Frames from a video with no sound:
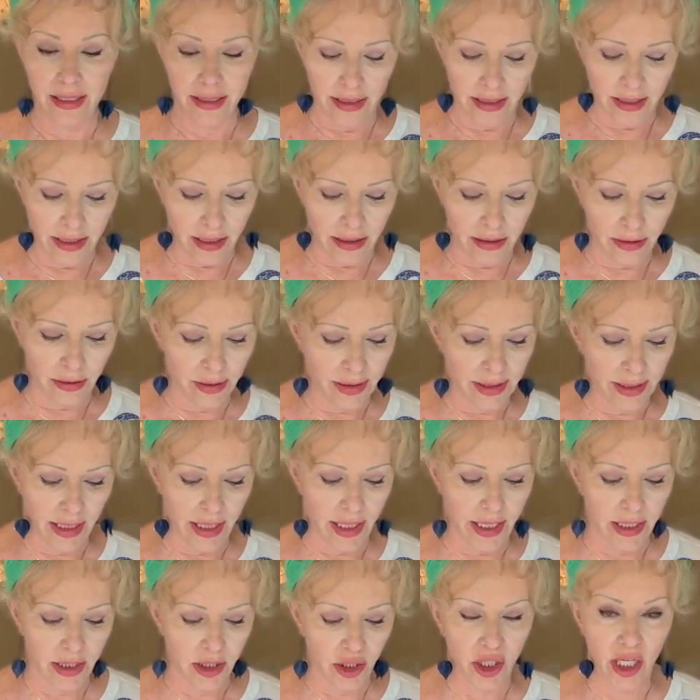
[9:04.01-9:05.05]
those
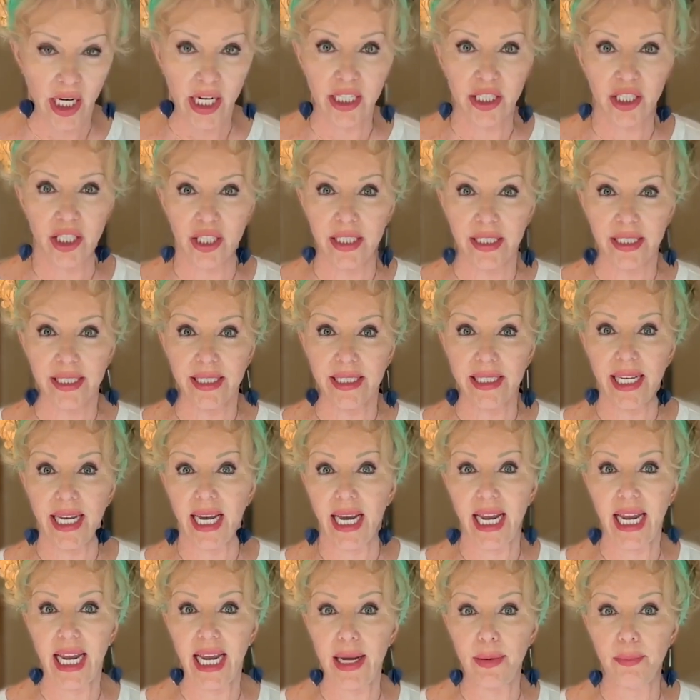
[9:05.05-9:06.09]
injections
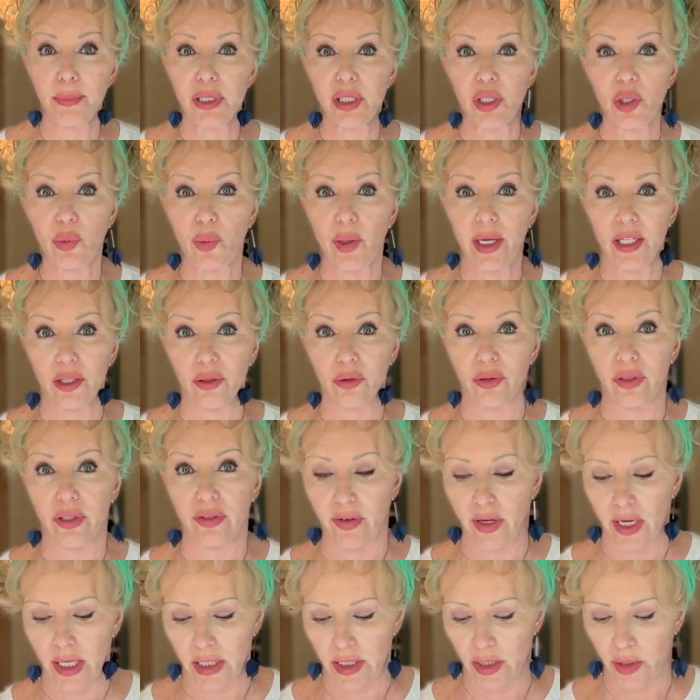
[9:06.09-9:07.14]
in between all the
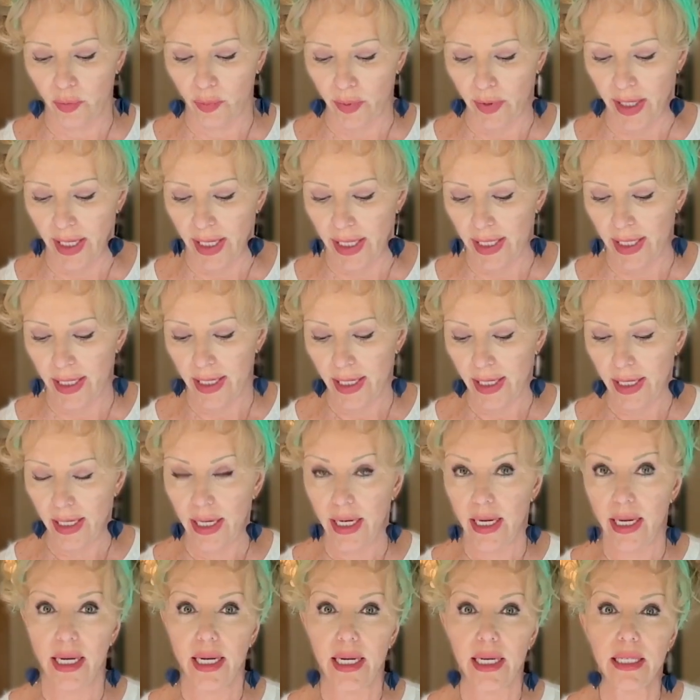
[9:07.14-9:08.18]
vertebrae
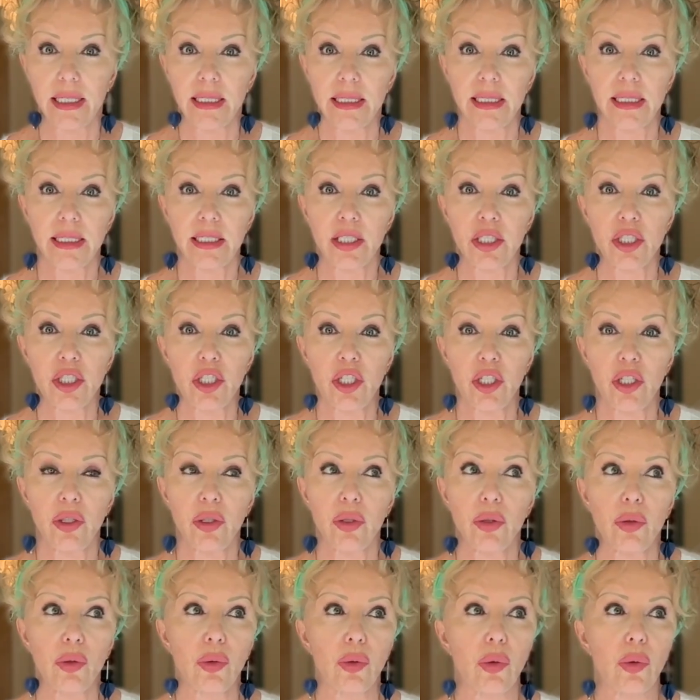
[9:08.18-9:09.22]

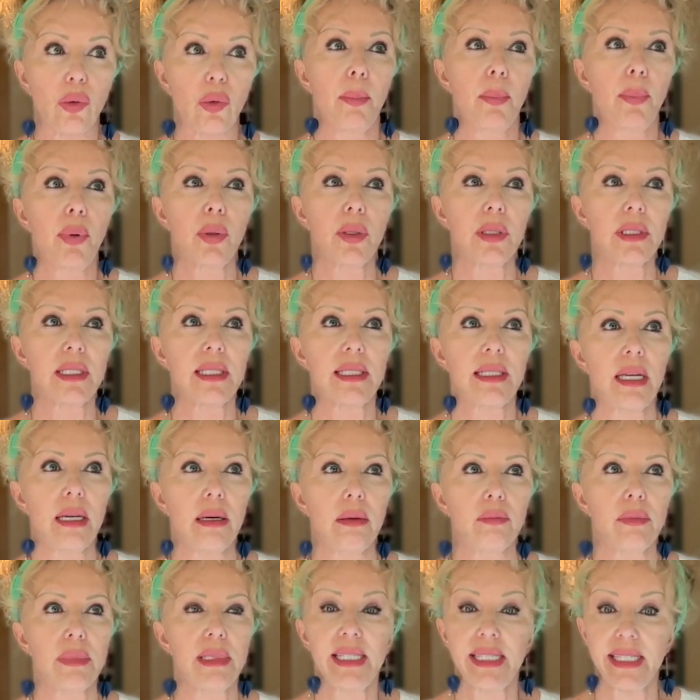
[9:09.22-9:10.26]
to put
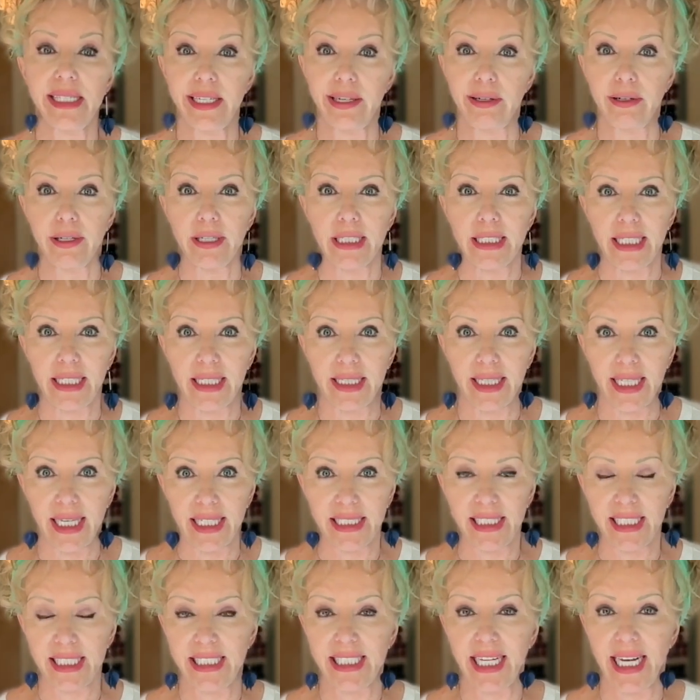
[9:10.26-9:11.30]
some steroid in there
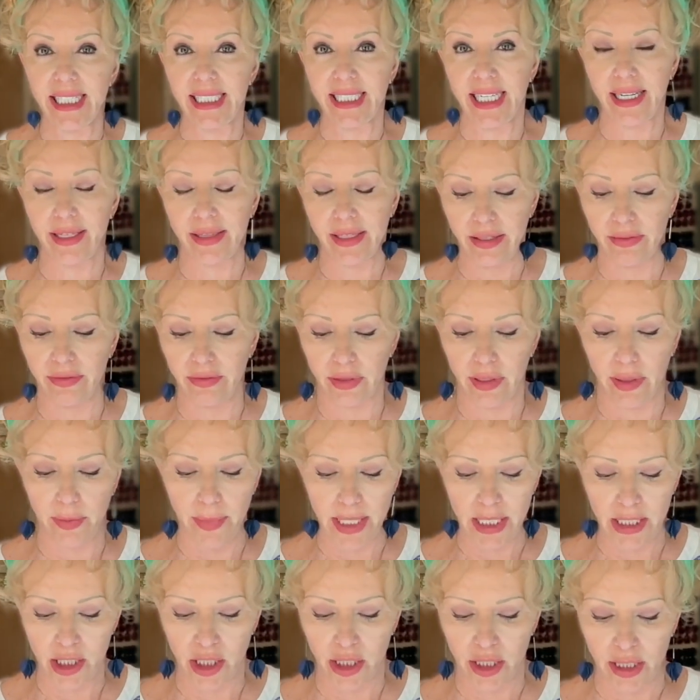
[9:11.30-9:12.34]
to take down the
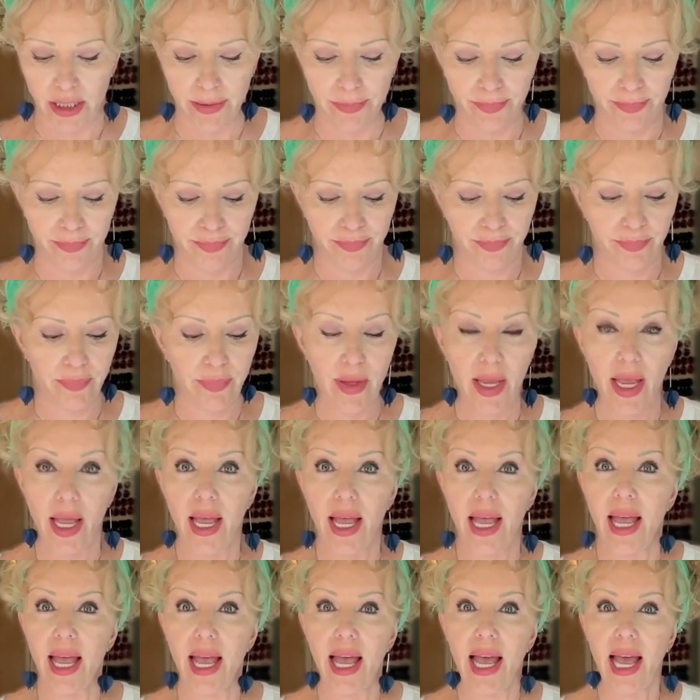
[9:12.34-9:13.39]
inflammation.
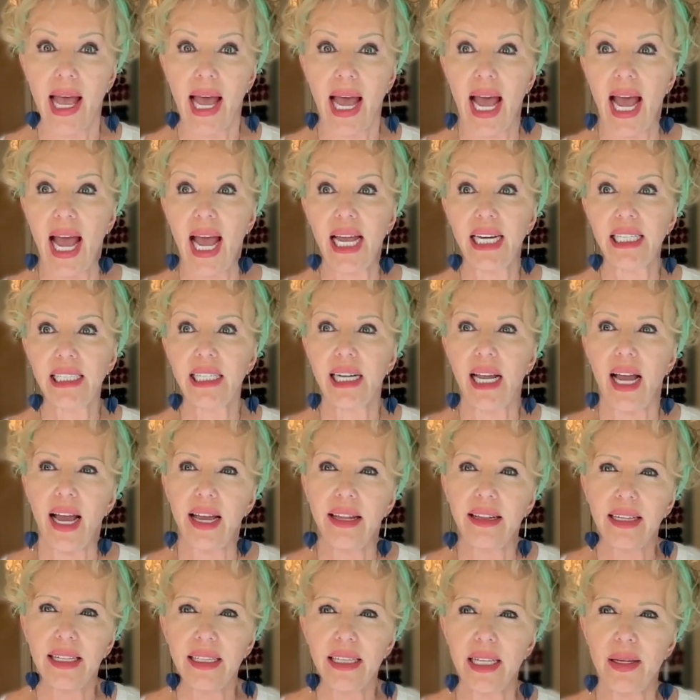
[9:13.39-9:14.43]
And I
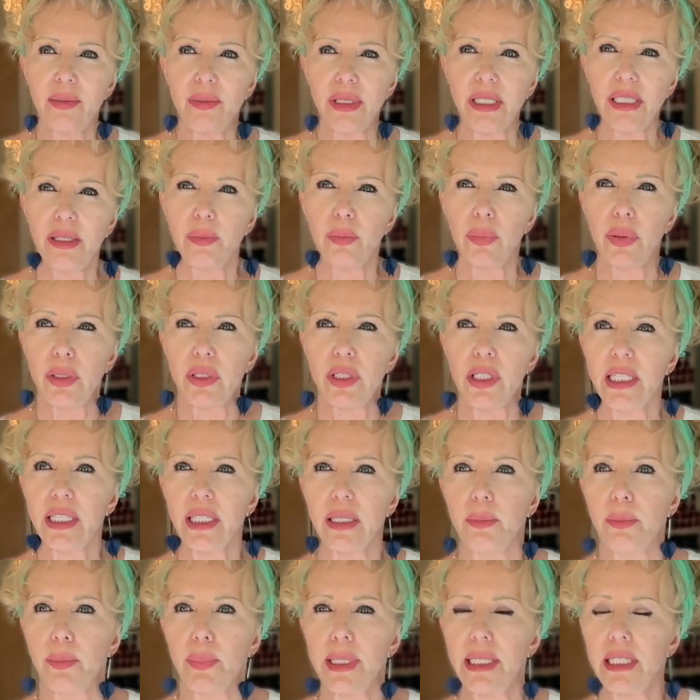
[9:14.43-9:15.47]
think they must have put in
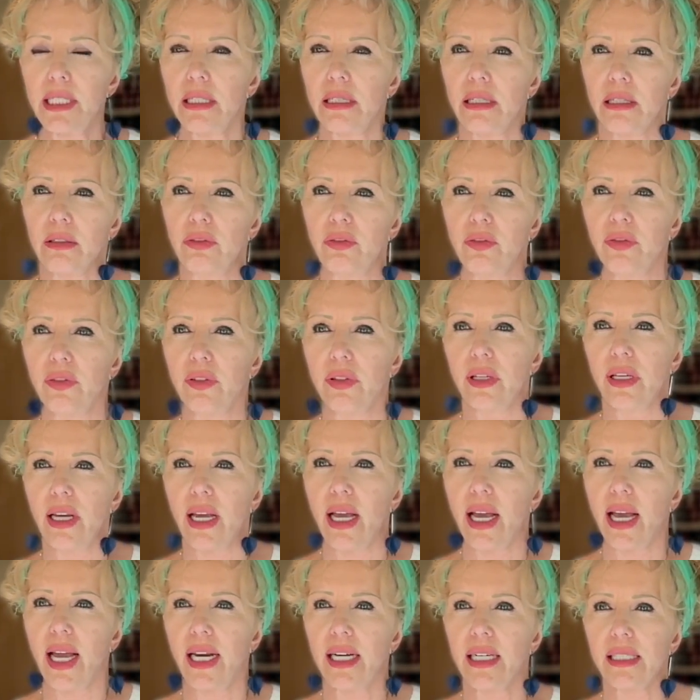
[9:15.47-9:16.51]
a bit of
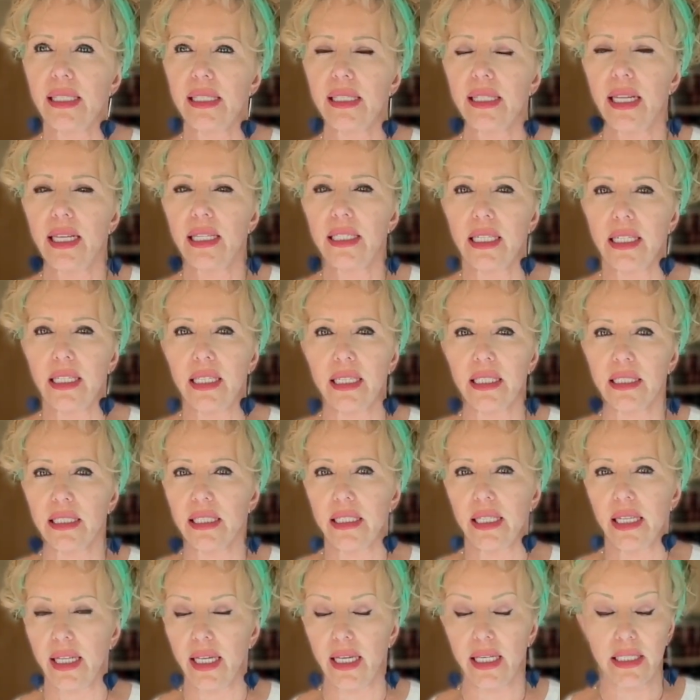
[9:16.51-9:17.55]
anaesthetic
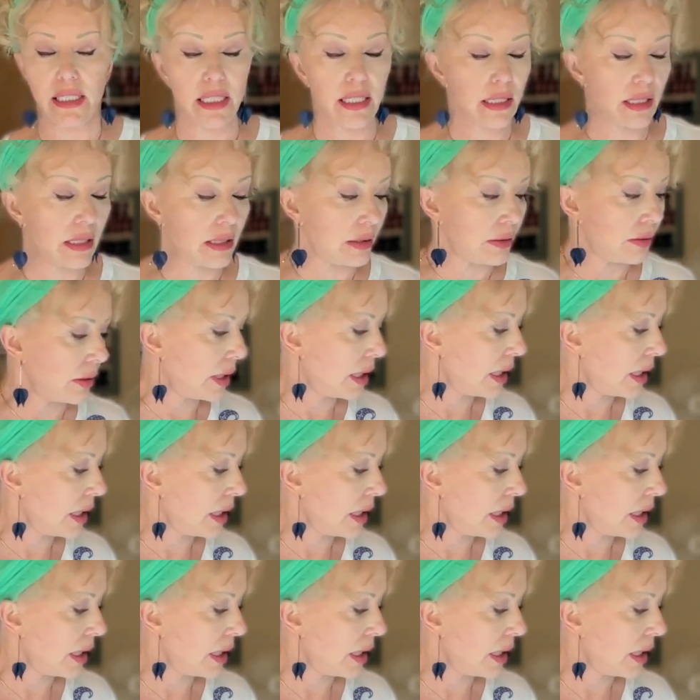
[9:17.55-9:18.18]
into there too,